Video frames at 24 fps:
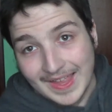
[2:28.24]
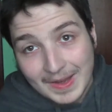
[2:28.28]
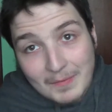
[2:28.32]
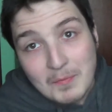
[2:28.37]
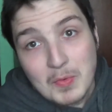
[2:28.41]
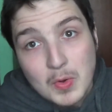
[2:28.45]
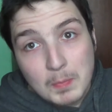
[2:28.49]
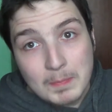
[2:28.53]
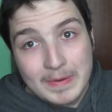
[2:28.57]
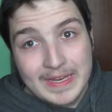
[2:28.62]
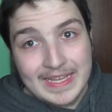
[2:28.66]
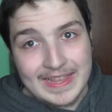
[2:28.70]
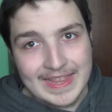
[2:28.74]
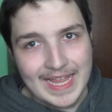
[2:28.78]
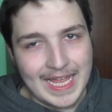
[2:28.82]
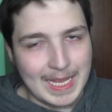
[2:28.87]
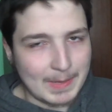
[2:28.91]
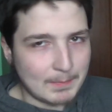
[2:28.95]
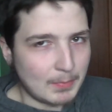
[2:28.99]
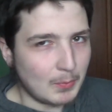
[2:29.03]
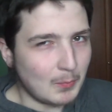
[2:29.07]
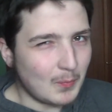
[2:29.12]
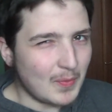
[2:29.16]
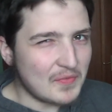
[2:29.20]
They will be
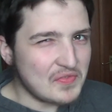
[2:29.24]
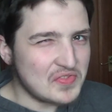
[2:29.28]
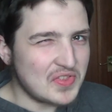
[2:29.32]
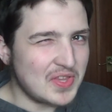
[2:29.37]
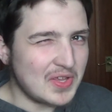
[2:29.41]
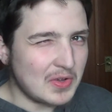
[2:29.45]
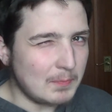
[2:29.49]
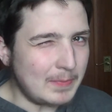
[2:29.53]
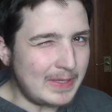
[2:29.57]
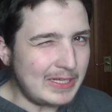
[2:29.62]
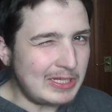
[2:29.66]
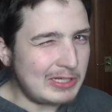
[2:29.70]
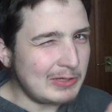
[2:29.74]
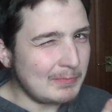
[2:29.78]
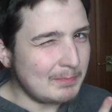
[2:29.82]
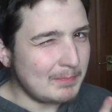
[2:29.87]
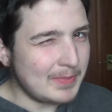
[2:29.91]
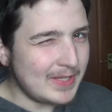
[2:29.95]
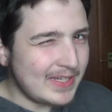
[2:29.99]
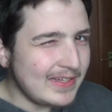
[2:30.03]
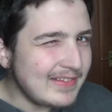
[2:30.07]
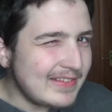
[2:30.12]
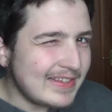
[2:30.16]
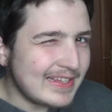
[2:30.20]
there, but whether they'll be
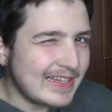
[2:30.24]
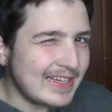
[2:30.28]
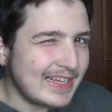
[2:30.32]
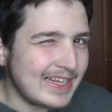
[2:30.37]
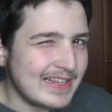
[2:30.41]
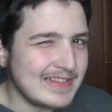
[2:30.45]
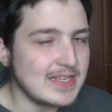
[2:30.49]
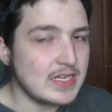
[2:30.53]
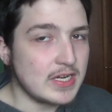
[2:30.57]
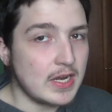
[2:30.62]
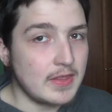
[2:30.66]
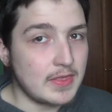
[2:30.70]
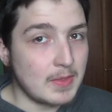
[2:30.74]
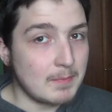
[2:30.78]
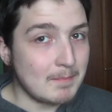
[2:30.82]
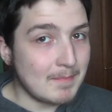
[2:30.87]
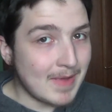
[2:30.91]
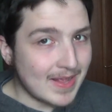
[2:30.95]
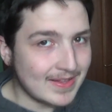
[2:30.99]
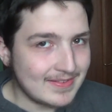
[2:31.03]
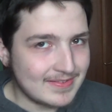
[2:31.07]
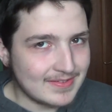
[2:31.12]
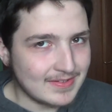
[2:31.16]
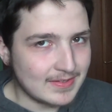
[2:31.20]
competing is another
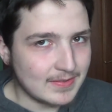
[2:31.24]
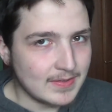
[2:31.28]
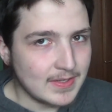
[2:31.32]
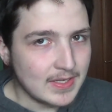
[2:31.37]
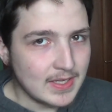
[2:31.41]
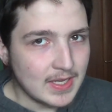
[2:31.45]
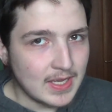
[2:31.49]
matter.